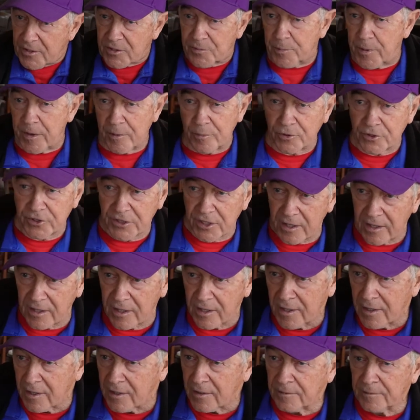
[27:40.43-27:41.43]
as people say,
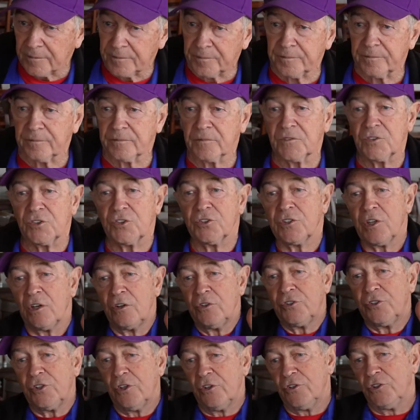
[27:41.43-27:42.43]

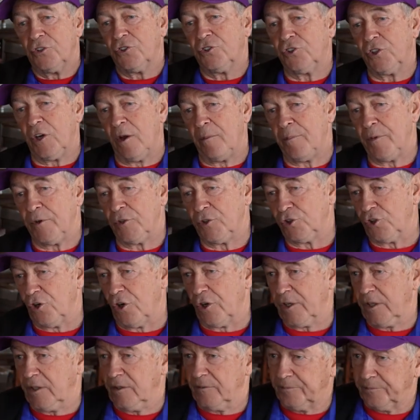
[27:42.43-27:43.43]
so-and-so is champion
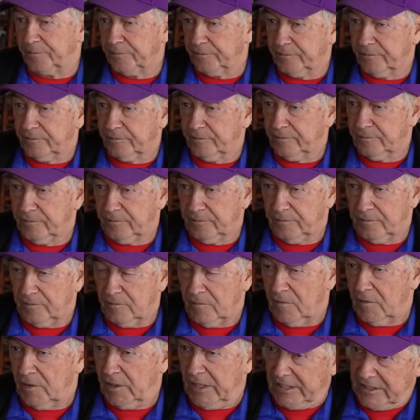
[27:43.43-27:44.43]
jockey.
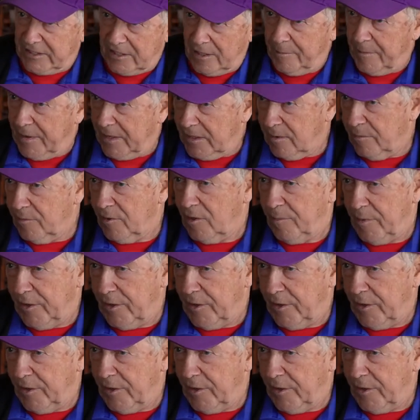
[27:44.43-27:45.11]
Does that make him the